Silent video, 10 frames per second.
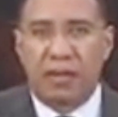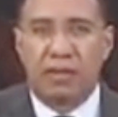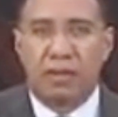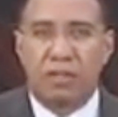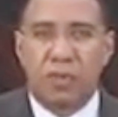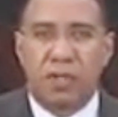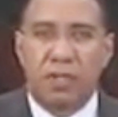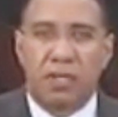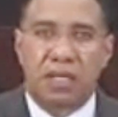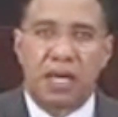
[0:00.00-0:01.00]
This
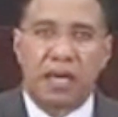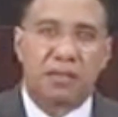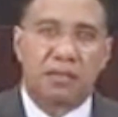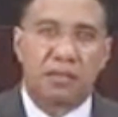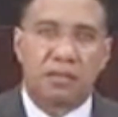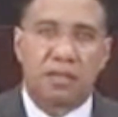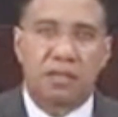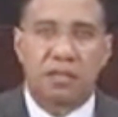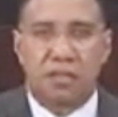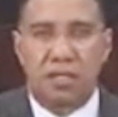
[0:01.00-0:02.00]
will connect
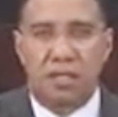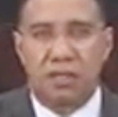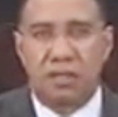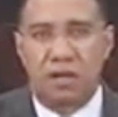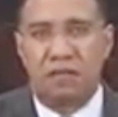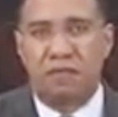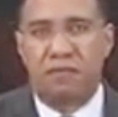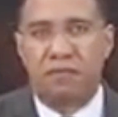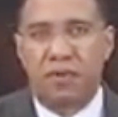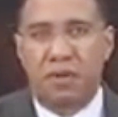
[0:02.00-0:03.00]
the states
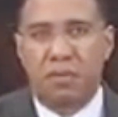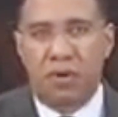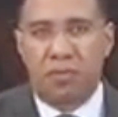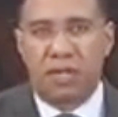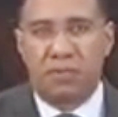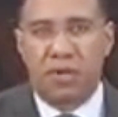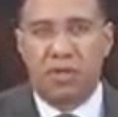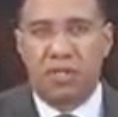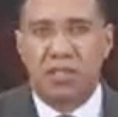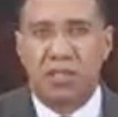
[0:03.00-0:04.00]
of public
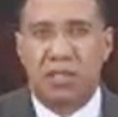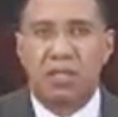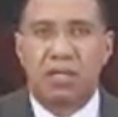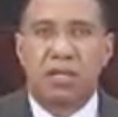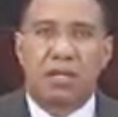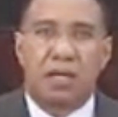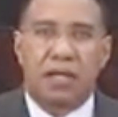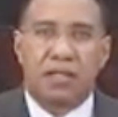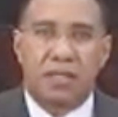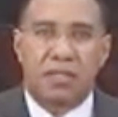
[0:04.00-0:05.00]
emergency
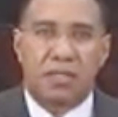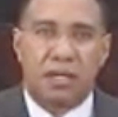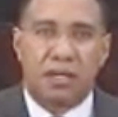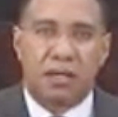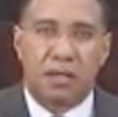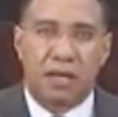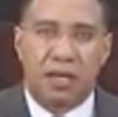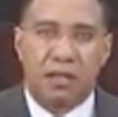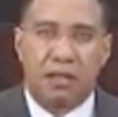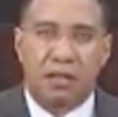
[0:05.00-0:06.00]
existing
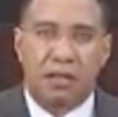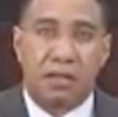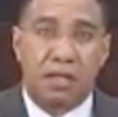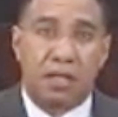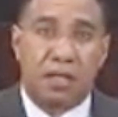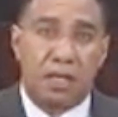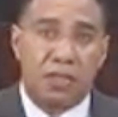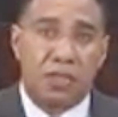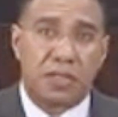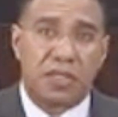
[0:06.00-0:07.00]
in the
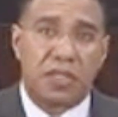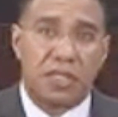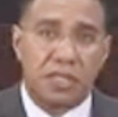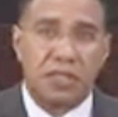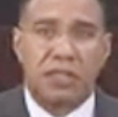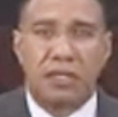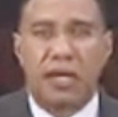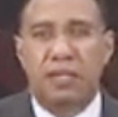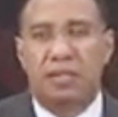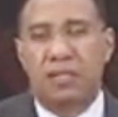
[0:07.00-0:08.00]
Kingston East
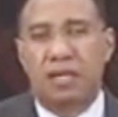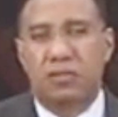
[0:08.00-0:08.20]
and St.